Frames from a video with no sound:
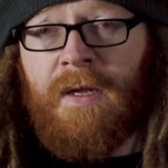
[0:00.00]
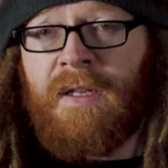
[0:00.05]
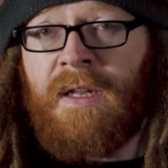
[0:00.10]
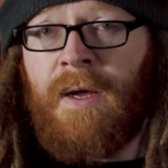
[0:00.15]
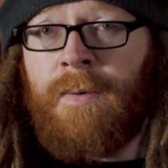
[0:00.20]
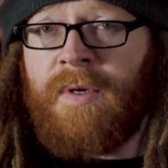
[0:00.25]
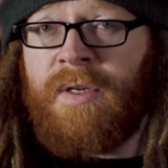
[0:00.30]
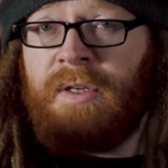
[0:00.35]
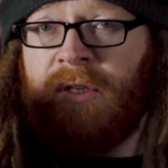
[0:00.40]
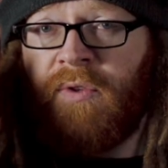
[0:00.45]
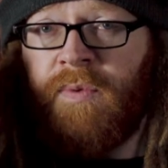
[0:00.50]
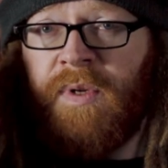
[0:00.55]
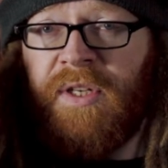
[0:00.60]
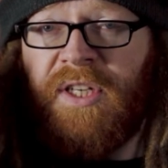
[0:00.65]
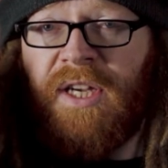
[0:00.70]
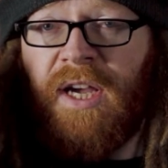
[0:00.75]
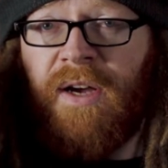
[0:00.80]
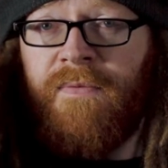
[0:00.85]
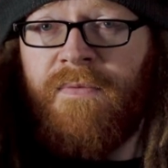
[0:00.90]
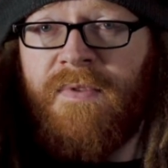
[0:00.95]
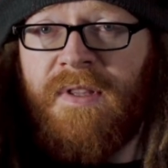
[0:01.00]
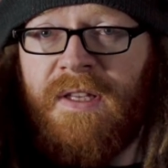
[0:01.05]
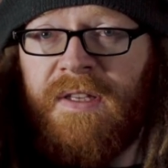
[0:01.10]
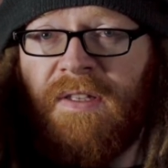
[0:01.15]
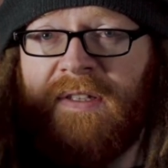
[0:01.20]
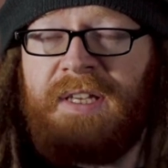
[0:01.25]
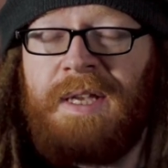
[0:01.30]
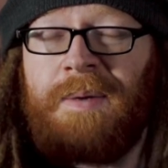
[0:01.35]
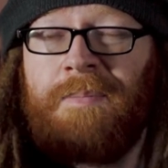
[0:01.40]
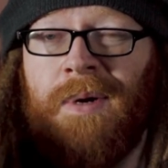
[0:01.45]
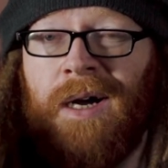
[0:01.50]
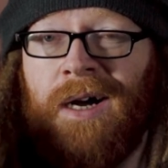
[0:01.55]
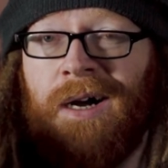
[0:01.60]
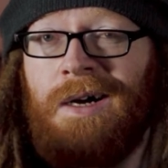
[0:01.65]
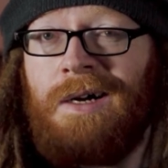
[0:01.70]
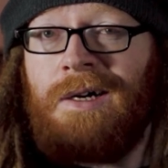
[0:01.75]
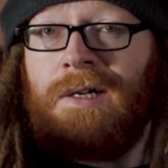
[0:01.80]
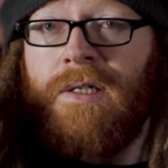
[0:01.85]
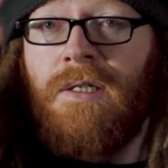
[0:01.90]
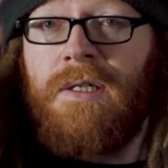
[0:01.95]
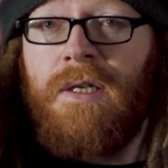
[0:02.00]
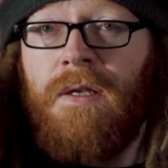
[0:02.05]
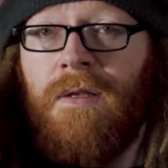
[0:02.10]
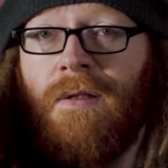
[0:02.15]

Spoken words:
Now we're going to switch out for the Sigma Art